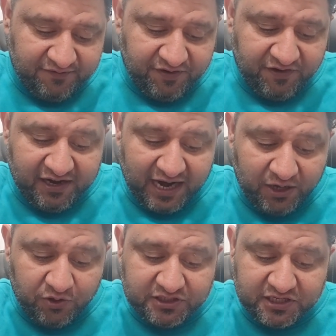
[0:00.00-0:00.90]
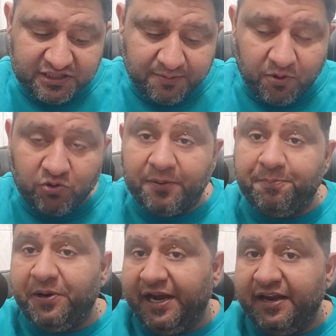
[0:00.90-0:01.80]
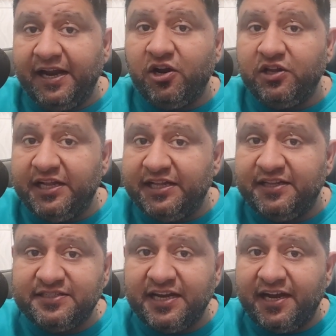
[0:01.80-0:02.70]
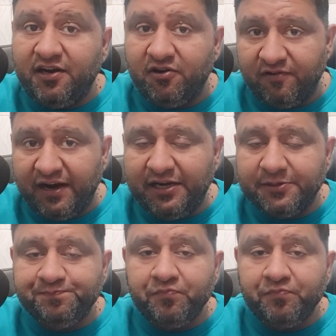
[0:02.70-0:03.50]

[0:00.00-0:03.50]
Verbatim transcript: We will try to discuss about the brain line on in this hand, right?